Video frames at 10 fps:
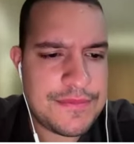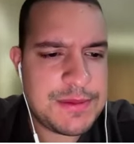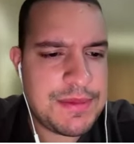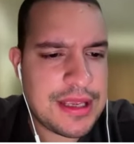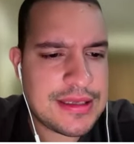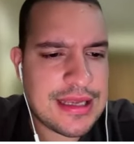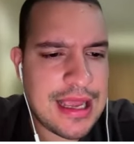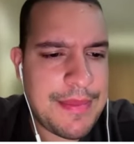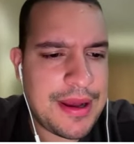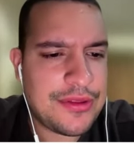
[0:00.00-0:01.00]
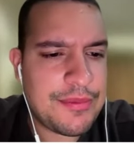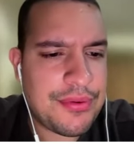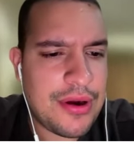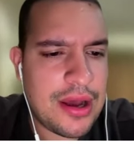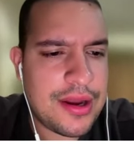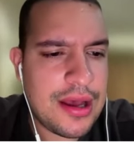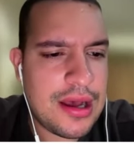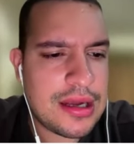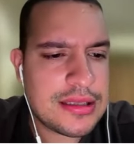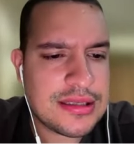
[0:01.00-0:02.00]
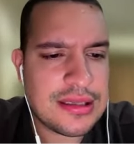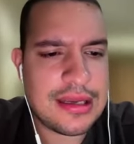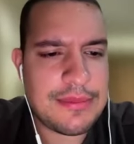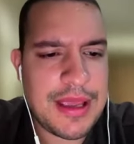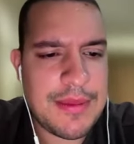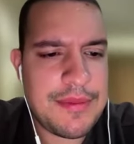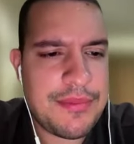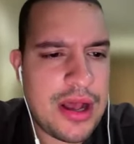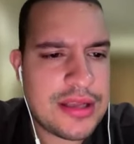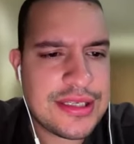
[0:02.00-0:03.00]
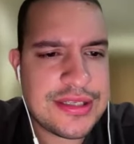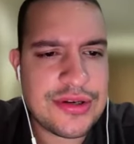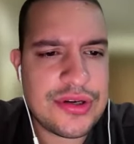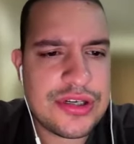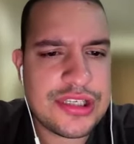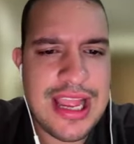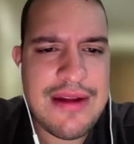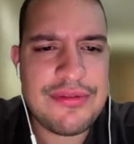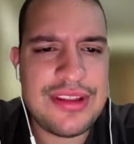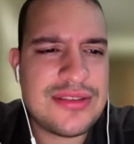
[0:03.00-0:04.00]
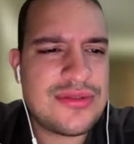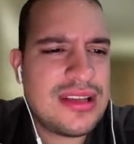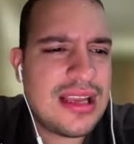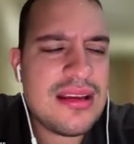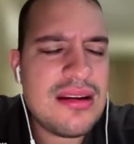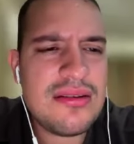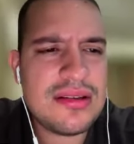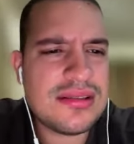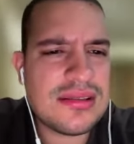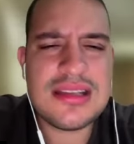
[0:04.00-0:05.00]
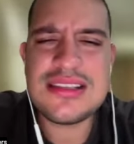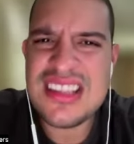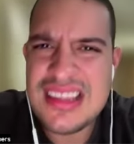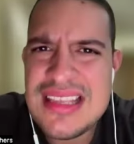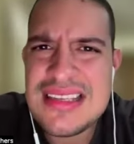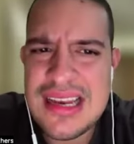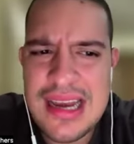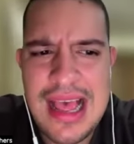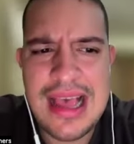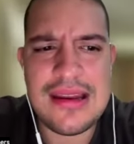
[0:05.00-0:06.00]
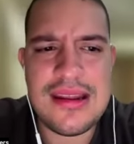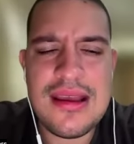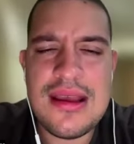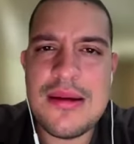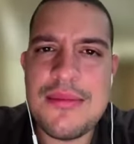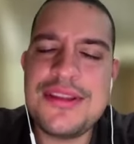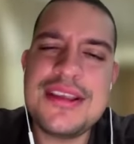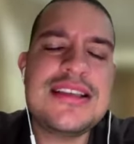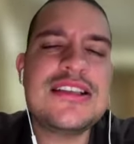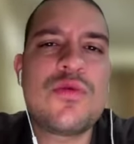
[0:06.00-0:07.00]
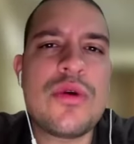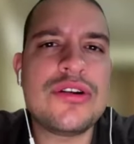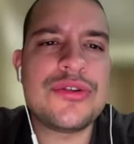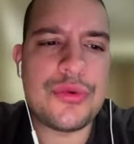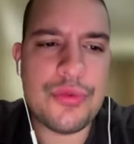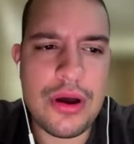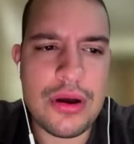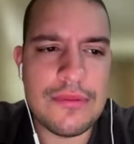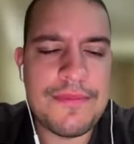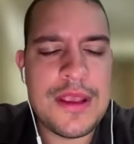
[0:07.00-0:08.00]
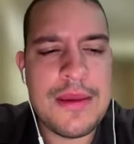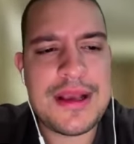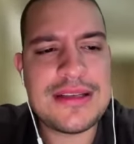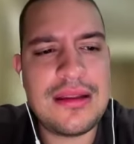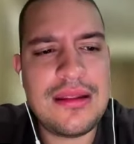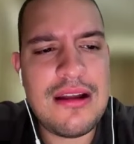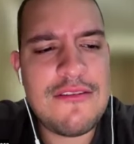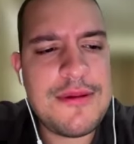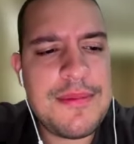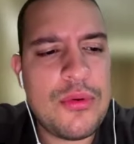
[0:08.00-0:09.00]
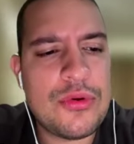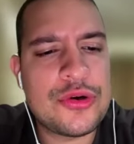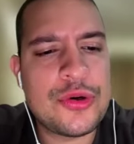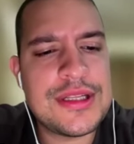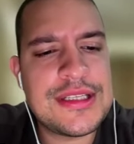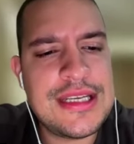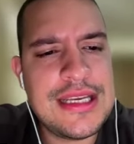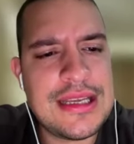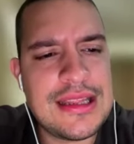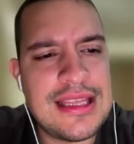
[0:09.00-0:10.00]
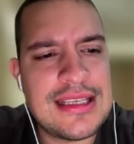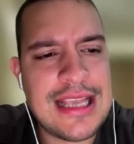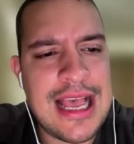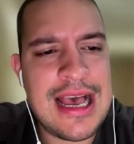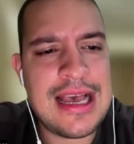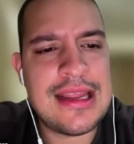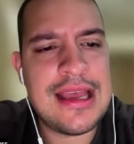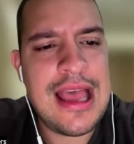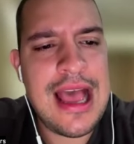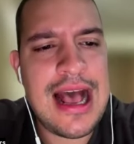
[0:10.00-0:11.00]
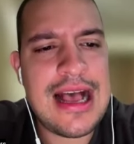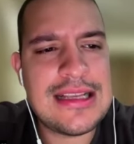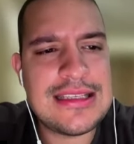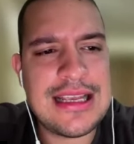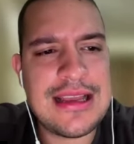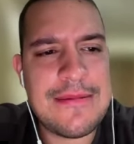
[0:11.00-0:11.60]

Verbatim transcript: speak about the product, like payment processors, everything. So we're like, it's a decent ad. But this is where you're wrong, because a lot of people critique this ad as,